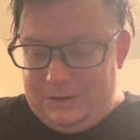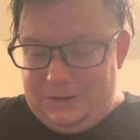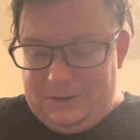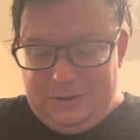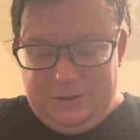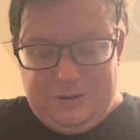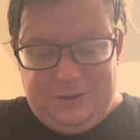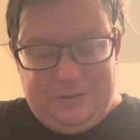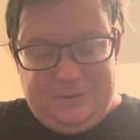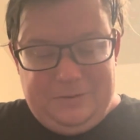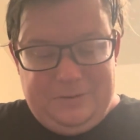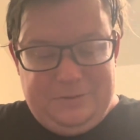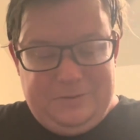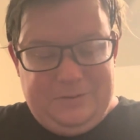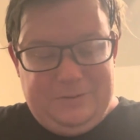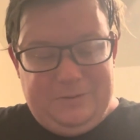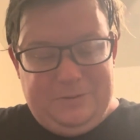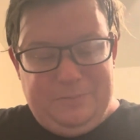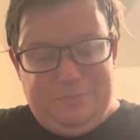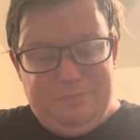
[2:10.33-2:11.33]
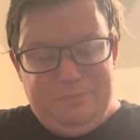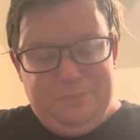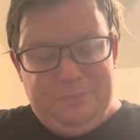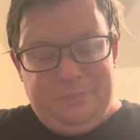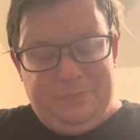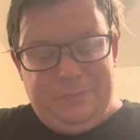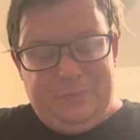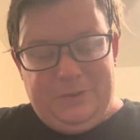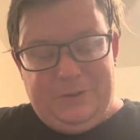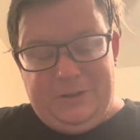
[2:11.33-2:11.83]
Yeah.
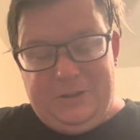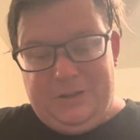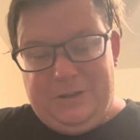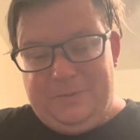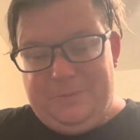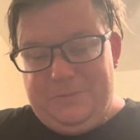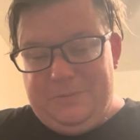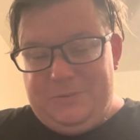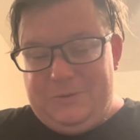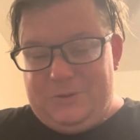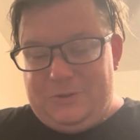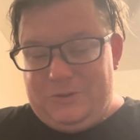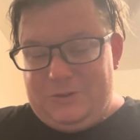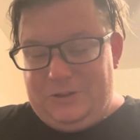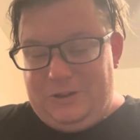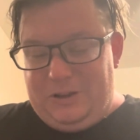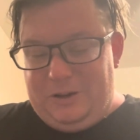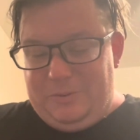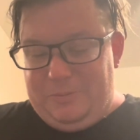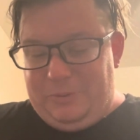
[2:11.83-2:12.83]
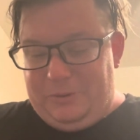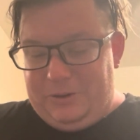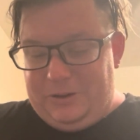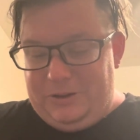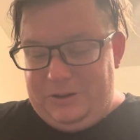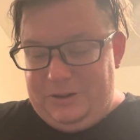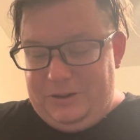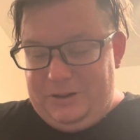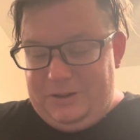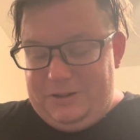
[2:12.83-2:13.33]
Um, so there's a lot of blood
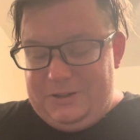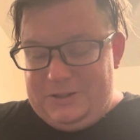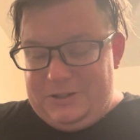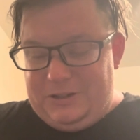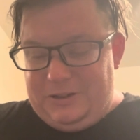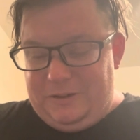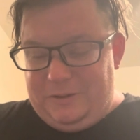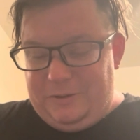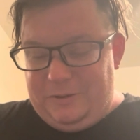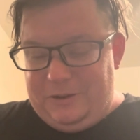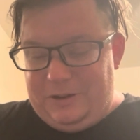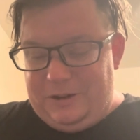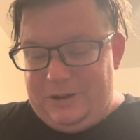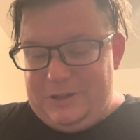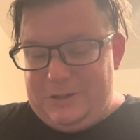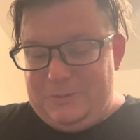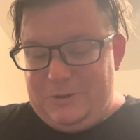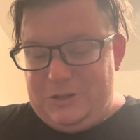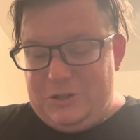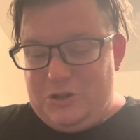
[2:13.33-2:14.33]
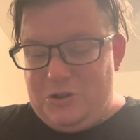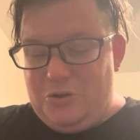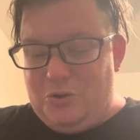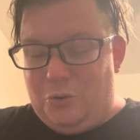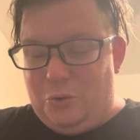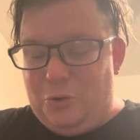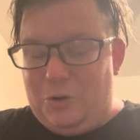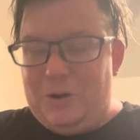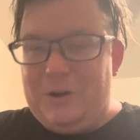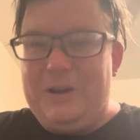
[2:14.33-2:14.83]
in it and stuff. Not as much
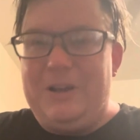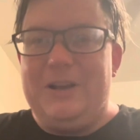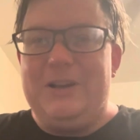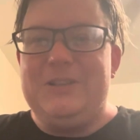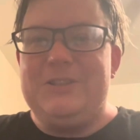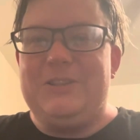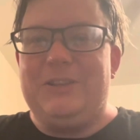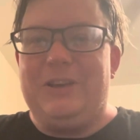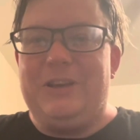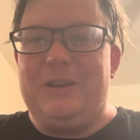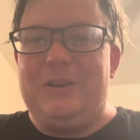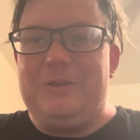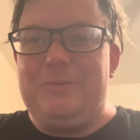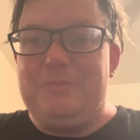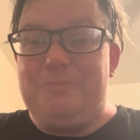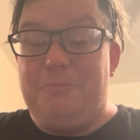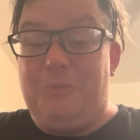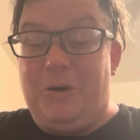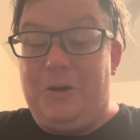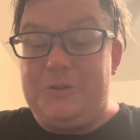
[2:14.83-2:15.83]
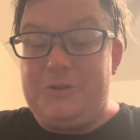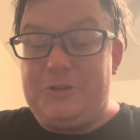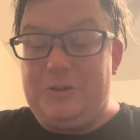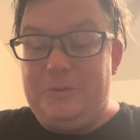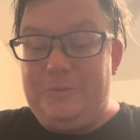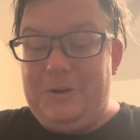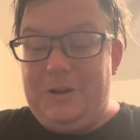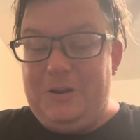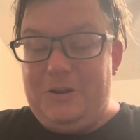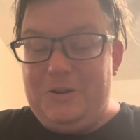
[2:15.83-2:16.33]
gore as, like, Monster
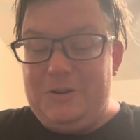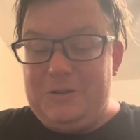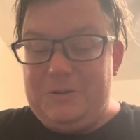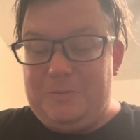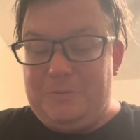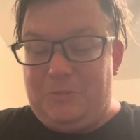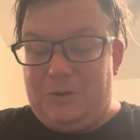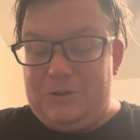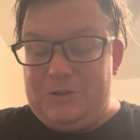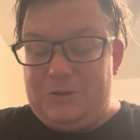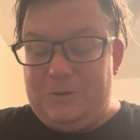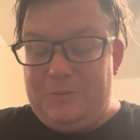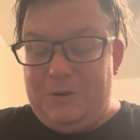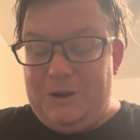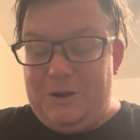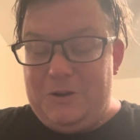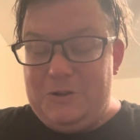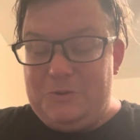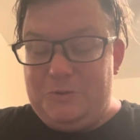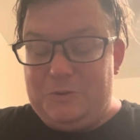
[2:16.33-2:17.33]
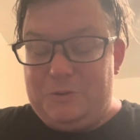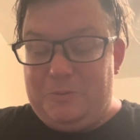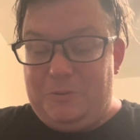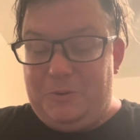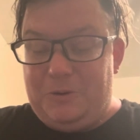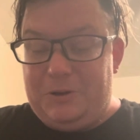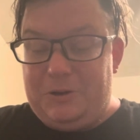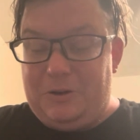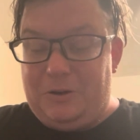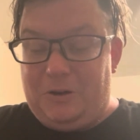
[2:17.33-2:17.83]
Makers. Monster Makers was
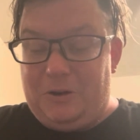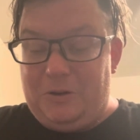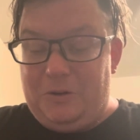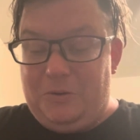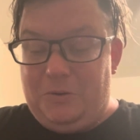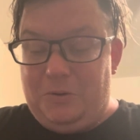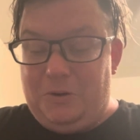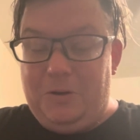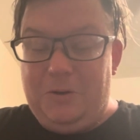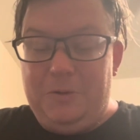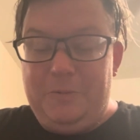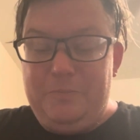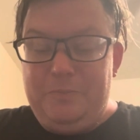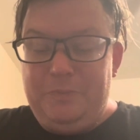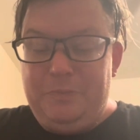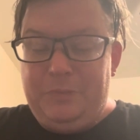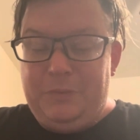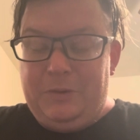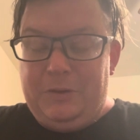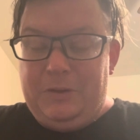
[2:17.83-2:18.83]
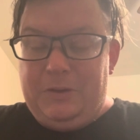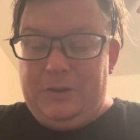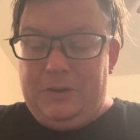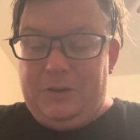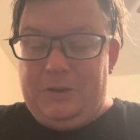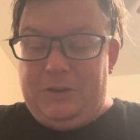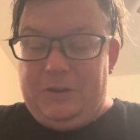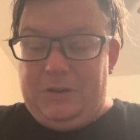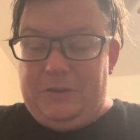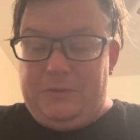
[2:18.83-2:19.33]
pretty hardcore
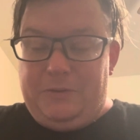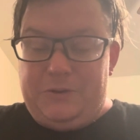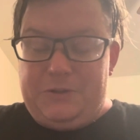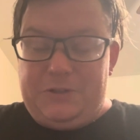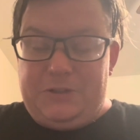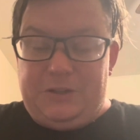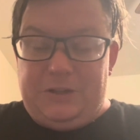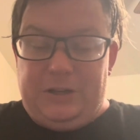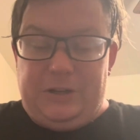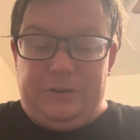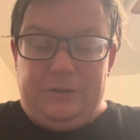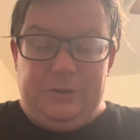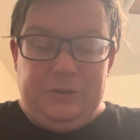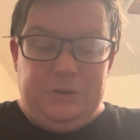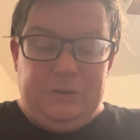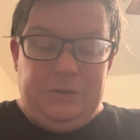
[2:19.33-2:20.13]
uh, for Sign.